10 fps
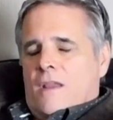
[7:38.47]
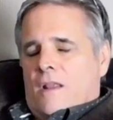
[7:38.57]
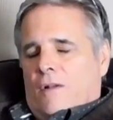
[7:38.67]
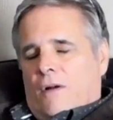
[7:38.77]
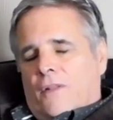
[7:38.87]

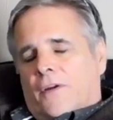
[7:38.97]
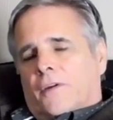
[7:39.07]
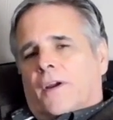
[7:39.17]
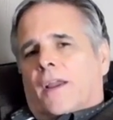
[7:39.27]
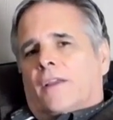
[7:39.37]
and all their
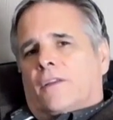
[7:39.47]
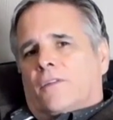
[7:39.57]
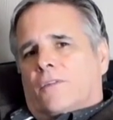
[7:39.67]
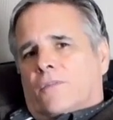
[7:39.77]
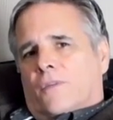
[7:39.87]

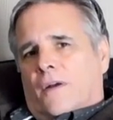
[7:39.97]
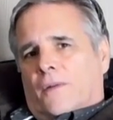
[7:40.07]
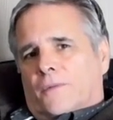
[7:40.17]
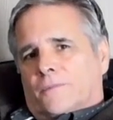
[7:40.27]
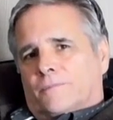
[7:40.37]
grandkids to
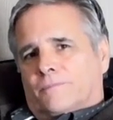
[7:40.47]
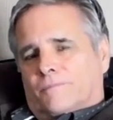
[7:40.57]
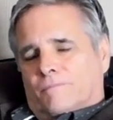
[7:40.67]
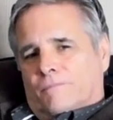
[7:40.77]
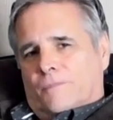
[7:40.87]
follow.
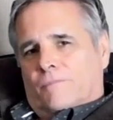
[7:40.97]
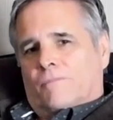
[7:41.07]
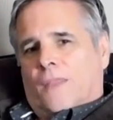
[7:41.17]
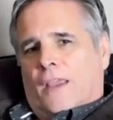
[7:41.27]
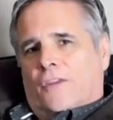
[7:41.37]

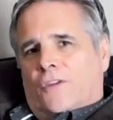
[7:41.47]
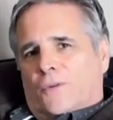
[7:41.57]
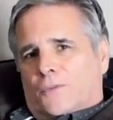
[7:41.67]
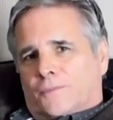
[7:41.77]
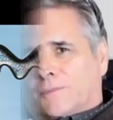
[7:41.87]
Thank you.